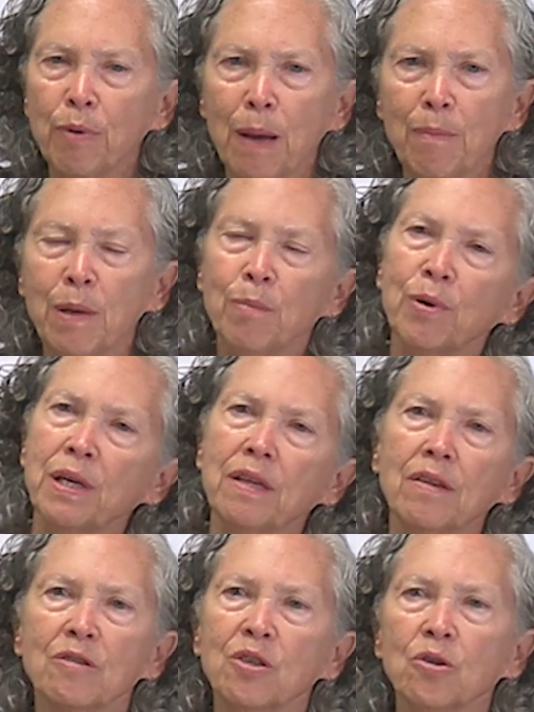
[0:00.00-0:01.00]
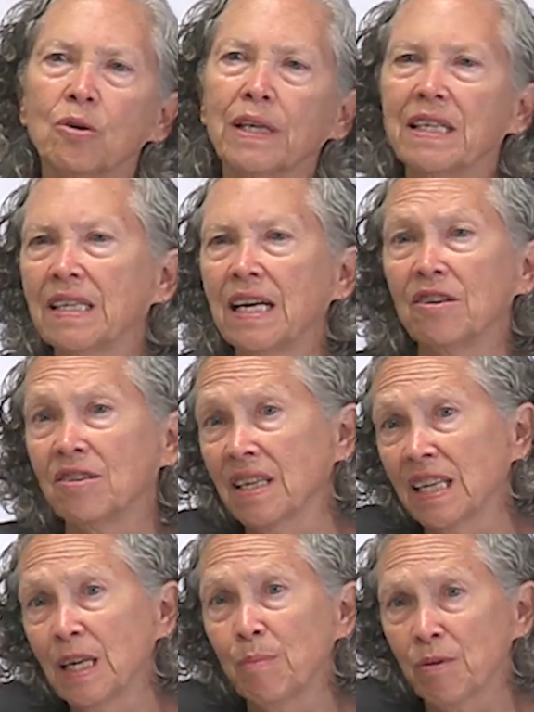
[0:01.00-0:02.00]
prep it, put it in those little containers
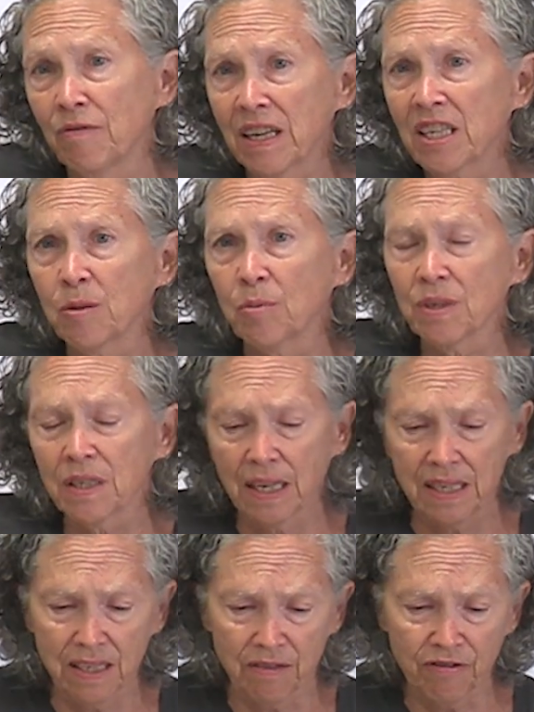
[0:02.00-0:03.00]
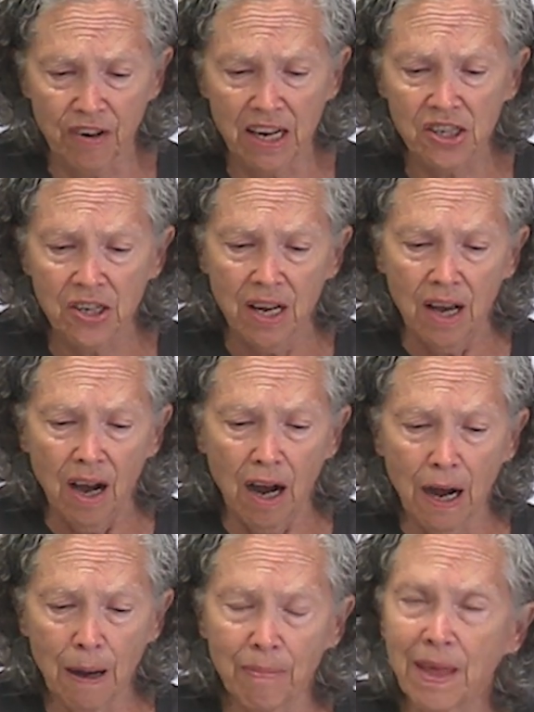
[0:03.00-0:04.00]
that keep your vegetables nice and fresh,
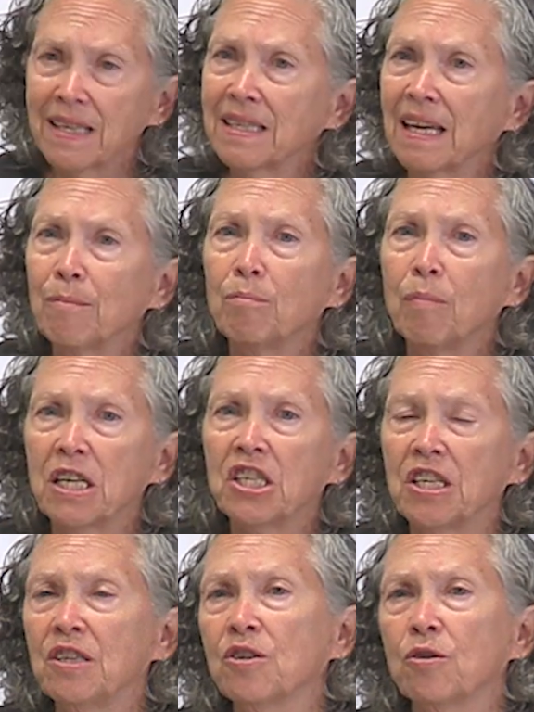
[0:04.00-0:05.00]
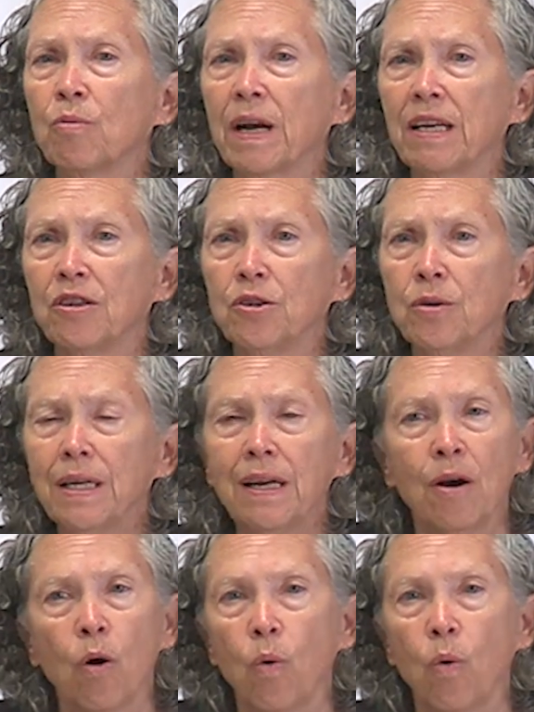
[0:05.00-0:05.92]
that's a much easier way to do it.